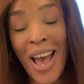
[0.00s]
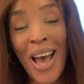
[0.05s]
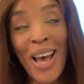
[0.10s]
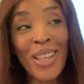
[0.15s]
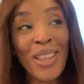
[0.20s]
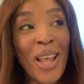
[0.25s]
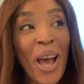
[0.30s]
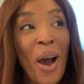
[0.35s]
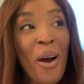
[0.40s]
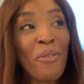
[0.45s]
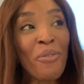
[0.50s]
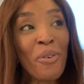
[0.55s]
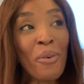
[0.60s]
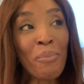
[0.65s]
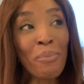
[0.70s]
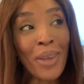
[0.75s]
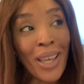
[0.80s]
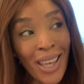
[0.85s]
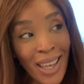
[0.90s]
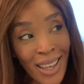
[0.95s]
Now for
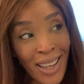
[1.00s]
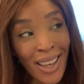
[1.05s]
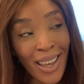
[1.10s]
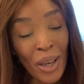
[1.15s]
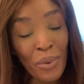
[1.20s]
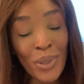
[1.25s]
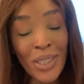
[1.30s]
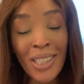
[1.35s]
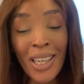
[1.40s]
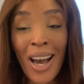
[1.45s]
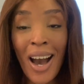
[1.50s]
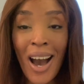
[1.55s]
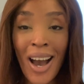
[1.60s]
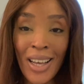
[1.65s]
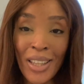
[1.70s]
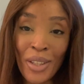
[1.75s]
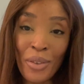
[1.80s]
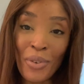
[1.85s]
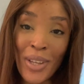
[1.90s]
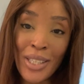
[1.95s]
me, it was
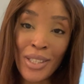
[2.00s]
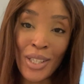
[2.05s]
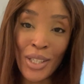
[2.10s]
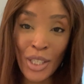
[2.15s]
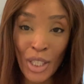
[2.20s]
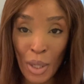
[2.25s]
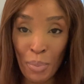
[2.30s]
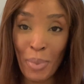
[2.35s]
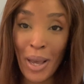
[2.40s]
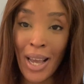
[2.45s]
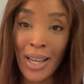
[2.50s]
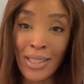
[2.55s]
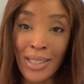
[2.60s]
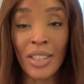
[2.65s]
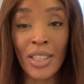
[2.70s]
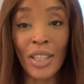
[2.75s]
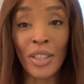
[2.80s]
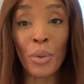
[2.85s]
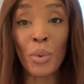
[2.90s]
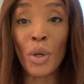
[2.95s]
kind of
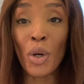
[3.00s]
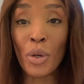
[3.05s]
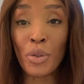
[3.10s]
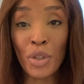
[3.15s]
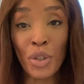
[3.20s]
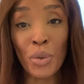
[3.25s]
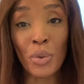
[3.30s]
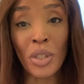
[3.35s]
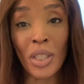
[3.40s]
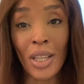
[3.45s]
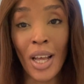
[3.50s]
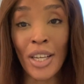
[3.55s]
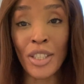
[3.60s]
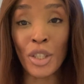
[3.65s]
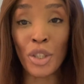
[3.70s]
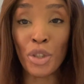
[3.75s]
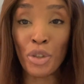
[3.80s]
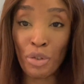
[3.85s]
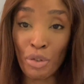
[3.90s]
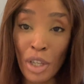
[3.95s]
anticipated that they were going to
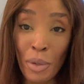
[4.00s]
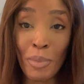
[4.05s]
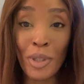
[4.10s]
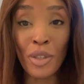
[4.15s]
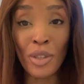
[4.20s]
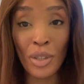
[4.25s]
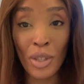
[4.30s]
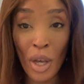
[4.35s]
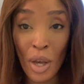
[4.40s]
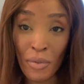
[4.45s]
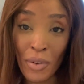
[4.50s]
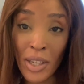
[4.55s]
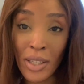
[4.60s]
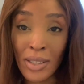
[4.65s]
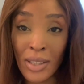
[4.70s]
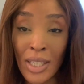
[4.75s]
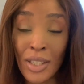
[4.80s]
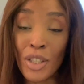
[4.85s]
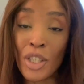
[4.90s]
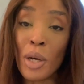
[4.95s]
utilize a streaming
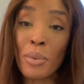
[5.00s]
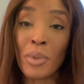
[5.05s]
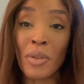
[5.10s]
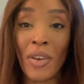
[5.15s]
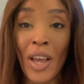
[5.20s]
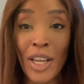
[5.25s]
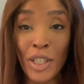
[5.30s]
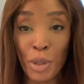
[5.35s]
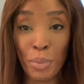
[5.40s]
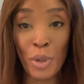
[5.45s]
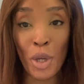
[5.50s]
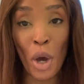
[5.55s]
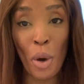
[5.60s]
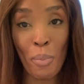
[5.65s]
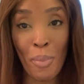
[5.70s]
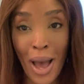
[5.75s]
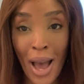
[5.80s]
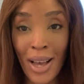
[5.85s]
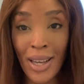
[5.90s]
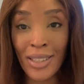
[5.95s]
service in terms of
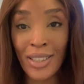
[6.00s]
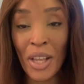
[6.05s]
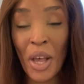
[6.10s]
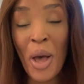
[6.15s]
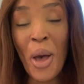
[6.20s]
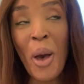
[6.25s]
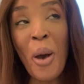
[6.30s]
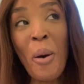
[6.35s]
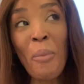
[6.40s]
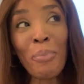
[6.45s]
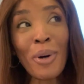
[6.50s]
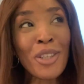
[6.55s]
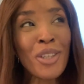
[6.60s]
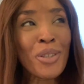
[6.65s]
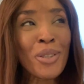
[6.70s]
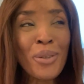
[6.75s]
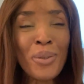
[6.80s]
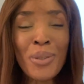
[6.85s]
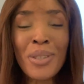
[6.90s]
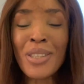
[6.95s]
HBO Max, but
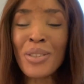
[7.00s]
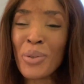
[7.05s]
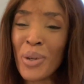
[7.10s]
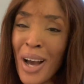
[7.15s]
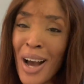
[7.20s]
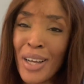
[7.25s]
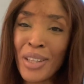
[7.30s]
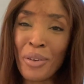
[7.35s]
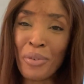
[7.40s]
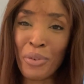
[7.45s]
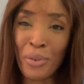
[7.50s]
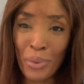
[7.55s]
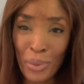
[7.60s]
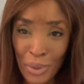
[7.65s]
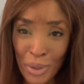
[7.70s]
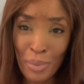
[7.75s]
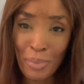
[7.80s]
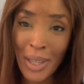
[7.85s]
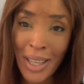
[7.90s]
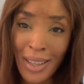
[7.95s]
the news still kind of
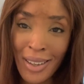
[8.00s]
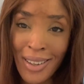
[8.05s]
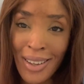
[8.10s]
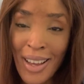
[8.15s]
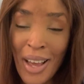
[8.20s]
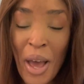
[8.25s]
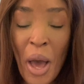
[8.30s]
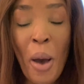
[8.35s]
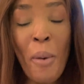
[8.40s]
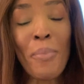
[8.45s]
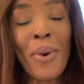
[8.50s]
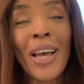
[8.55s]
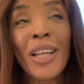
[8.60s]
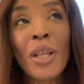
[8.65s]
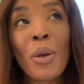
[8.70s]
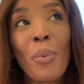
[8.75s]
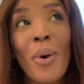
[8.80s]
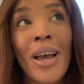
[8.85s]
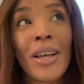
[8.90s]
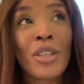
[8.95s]
floored me. But
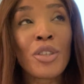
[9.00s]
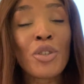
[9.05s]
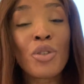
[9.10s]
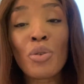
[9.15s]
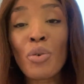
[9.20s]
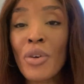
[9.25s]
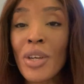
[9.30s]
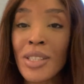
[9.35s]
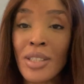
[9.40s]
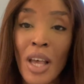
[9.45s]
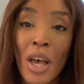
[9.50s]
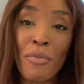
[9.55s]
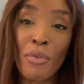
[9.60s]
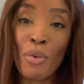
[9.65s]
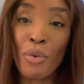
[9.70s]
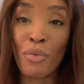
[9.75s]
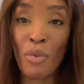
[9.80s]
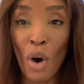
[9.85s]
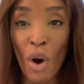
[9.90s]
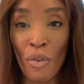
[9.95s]
anyway, the story is
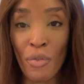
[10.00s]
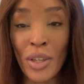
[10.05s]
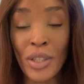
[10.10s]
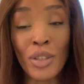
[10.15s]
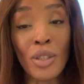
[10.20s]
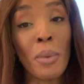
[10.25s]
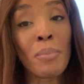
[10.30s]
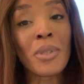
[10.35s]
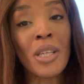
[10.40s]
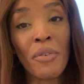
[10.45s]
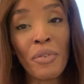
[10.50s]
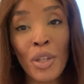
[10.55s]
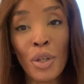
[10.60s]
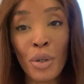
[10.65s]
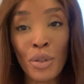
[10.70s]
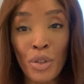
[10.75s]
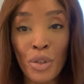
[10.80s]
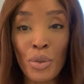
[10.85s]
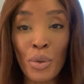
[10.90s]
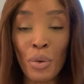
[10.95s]
ever evolving, so I'm
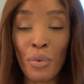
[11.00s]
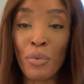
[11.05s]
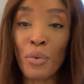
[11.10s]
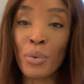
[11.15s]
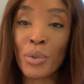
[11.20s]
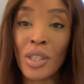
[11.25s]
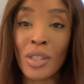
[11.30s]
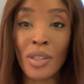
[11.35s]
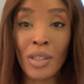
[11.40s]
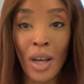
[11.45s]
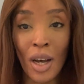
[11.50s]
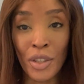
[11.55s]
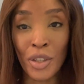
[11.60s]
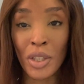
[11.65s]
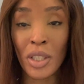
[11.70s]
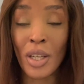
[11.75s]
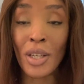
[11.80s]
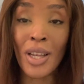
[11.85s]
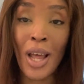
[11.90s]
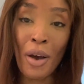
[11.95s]
definitely going to do a full
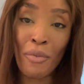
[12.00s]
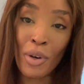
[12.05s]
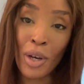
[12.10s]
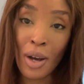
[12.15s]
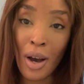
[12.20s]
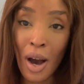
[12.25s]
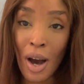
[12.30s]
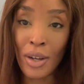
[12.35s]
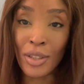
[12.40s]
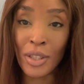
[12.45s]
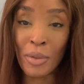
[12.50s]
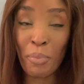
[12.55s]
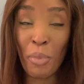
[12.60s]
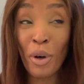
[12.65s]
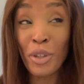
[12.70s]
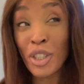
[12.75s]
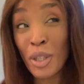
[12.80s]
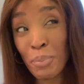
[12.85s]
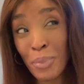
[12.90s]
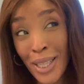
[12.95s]
discussion in that regard,
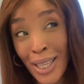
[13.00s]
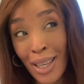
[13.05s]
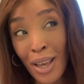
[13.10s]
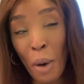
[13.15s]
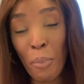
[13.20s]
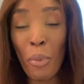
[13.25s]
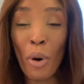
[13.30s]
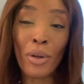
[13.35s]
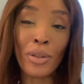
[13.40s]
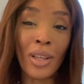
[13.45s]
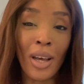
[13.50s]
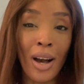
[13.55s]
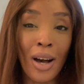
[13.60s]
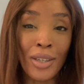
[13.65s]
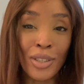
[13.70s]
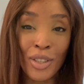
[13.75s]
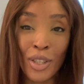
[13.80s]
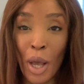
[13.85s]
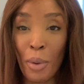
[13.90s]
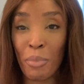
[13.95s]
possibly a
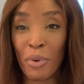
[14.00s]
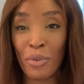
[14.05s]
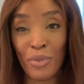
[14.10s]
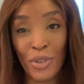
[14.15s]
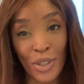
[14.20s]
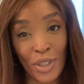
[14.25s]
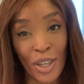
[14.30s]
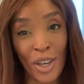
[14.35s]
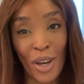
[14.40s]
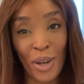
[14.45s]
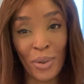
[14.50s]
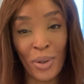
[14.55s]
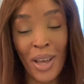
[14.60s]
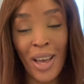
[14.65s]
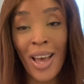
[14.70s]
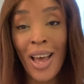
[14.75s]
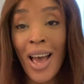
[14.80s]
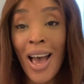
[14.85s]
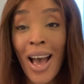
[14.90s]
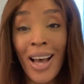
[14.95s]
podcast type of video.
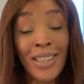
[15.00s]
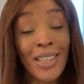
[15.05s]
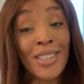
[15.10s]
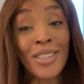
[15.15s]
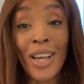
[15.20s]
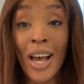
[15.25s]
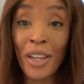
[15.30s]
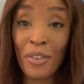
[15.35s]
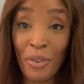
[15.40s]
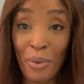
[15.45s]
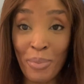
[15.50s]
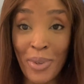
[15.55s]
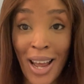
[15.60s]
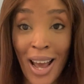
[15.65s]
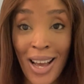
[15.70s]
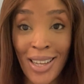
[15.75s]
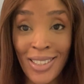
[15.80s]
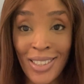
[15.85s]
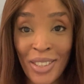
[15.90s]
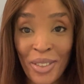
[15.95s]
And aside from
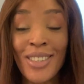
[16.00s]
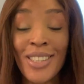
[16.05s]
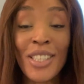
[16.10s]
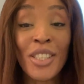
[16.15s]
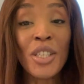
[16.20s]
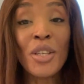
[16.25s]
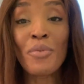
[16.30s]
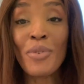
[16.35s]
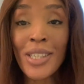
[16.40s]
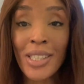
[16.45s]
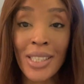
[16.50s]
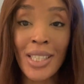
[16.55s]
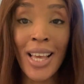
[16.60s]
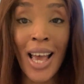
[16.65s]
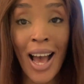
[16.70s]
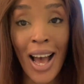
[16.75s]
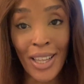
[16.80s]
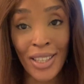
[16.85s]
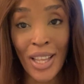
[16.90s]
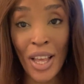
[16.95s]
that, Disney
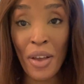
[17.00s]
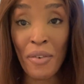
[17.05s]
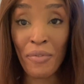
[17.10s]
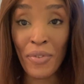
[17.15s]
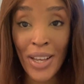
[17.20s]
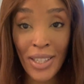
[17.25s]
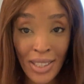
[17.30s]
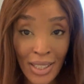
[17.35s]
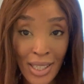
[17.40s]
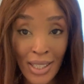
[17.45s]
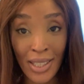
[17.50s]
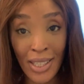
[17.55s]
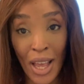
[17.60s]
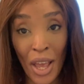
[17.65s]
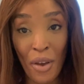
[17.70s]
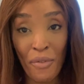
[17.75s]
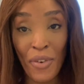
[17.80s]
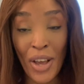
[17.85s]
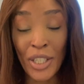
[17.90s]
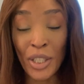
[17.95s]
recently had their Investors
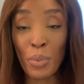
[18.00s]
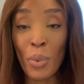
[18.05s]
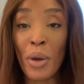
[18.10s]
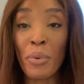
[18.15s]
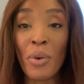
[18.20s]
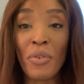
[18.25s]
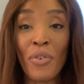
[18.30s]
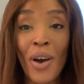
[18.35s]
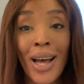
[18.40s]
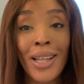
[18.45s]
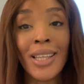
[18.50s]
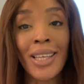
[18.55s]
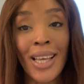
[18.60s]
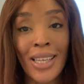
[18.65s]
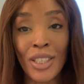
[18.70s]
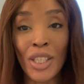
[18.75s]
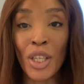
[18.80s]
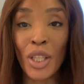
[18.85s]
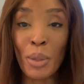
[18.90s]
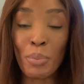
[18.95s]
Day event where we finally
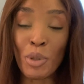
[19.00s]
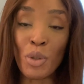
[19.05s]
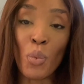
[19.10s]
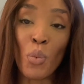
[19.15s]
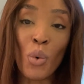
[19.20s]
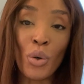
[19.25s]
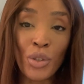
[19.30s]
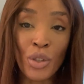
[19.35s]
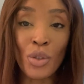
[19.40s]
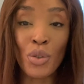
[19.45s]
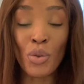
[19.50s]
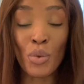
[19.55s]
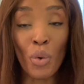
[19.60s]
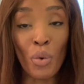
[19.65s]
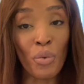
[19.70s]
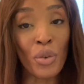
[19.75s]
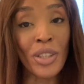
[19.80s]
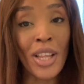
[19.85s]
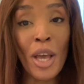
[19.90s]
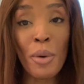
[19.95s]
get a glimpse of what's in
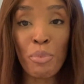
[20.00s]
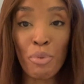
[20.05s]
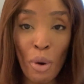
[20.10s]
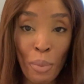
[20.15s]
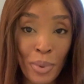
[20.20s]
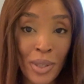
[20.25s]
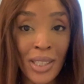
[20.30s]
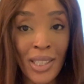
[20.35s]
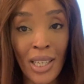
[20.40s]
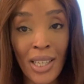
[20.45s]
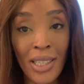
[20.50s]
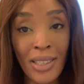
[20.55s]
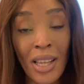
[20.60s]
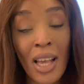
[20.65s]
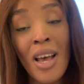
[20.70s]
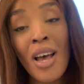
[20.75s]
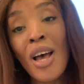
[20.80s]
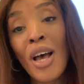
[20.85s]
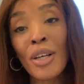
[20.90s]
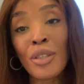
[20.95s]
store for their
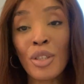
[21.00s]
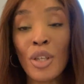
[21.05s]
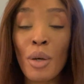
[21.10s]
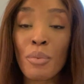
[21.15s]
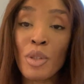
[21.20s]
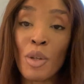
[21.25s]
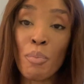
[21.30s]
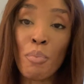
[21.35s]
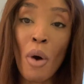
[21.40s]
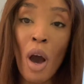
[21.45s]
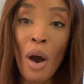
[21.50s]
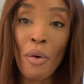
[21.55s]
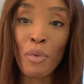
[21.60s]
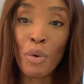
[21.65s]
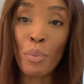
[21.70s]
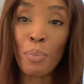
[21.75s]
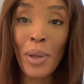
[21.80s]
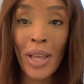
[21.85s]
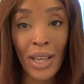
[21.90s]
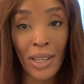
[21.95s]
properties in terms of
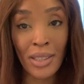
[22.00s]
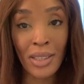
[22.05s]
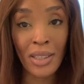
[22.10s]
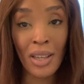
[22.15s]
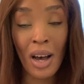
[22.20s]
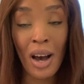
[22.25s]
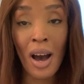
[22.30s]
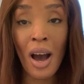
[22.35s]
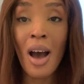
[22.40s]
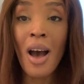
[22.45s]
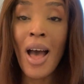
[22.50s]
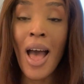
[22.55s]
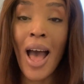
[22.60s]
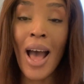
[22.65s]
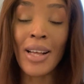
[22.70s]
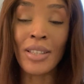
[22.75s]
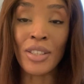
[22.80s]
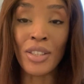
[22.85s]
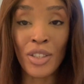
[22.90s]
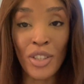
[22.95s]
Marvel, Pixar
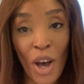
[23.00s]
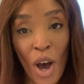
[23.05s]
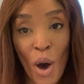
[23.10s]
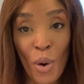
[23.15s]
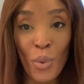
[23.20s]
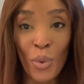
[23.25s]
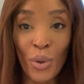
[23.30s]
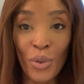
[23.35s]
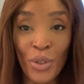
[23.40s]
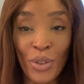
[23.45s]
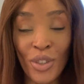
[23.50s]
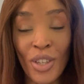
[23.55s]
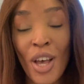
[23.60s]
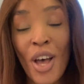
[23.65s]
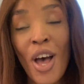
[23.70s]
and Star Wars.